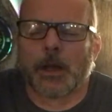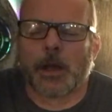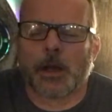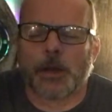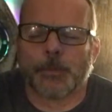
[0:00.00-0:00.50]

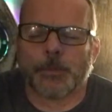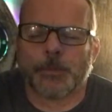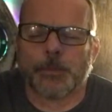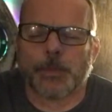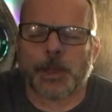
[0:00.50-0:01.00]
and
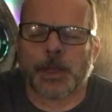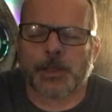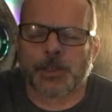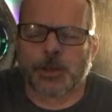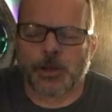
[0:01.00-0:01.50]

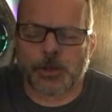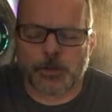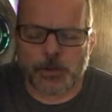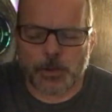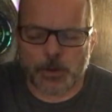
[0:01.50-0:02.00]
it's good
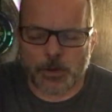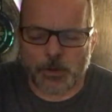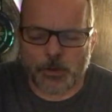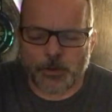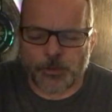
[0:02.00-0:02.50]

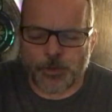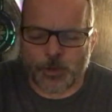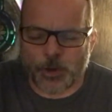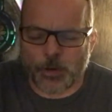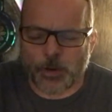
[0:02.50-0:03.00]

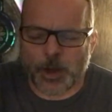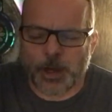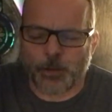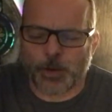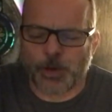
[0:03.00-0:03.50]
for
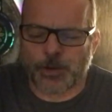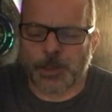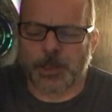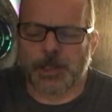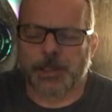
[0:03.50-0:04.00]
anyone who's
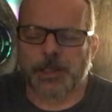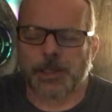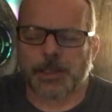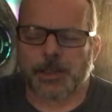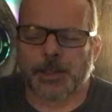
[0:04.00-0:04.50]

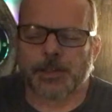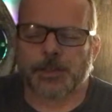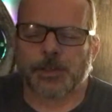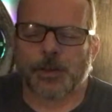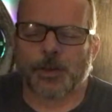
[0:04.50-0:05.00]
listening to this
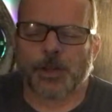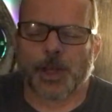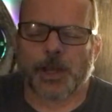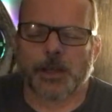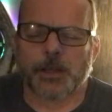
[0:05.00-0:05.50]
to know
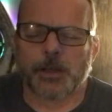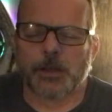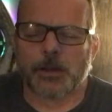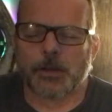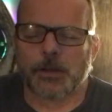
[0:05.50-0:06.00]
that
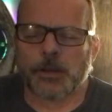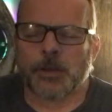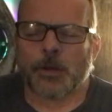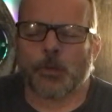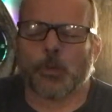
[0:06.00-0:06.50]

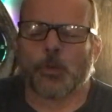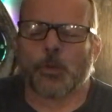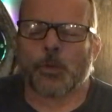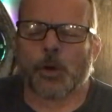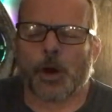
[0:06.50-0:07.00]

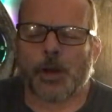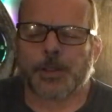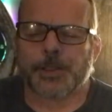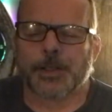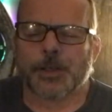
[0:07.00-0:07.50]
we're all
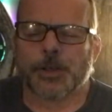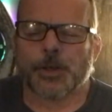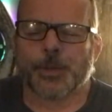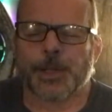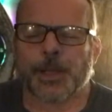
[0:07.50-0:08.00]
still
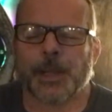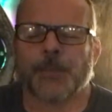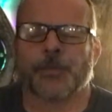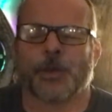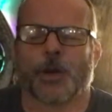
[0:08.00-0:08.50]
human, and
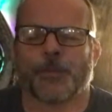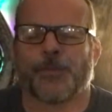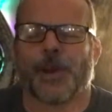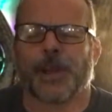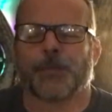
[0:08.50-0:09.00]
even though I'm
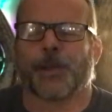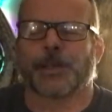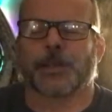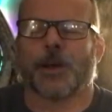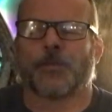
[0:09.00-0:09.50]
finding
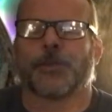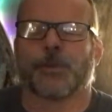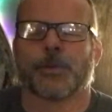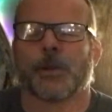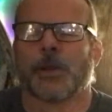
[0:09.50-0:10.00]
myself in